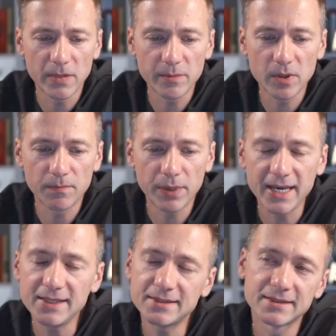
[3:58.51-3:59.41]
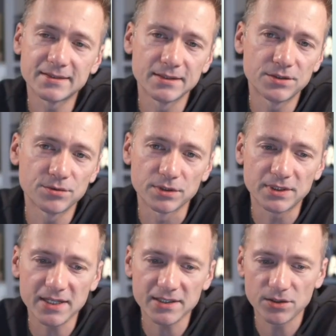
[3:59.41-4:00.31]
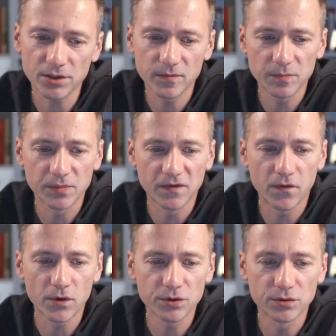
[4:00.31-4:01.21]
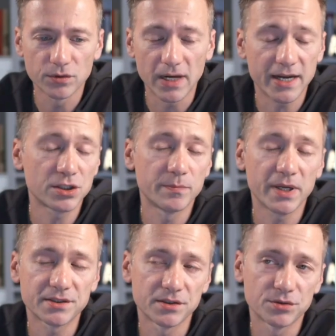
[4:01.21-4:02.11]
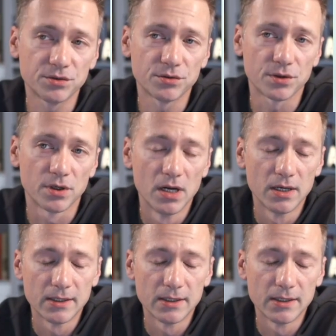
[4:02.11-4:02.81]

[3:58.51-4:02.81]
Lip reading: maybe paste this into a text document before you actually paste it to your